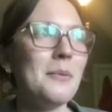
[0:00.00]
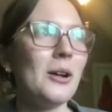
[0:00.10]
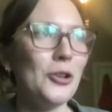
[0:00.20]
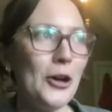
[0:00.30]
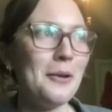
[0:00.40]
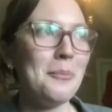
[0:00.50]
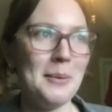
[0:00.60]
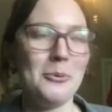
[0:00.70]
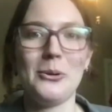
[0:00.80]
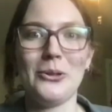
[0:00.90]
A lot of
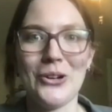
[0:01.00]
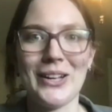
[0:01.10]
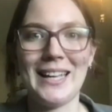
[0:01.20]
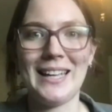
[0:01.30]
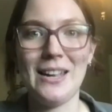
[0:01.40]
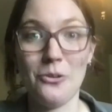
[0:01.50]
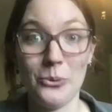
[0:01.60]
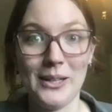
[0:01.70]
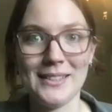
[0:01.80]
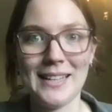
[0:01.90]
people were looking
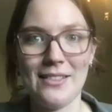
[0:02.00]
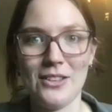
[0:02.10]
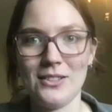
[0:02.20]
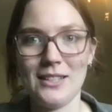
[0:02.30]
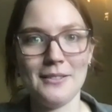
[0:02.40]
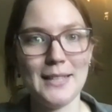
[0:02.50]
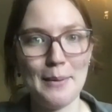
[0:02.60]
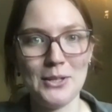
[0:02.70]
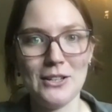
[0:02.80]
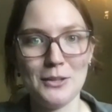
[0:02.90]
inwards at their
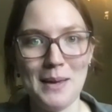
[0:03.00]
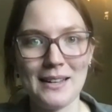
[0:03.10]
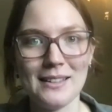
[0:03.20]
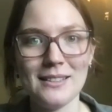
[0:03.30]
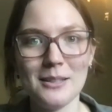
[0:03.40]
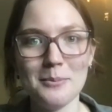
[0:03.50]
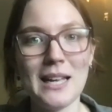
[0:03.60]
self-sabotage mechanisms,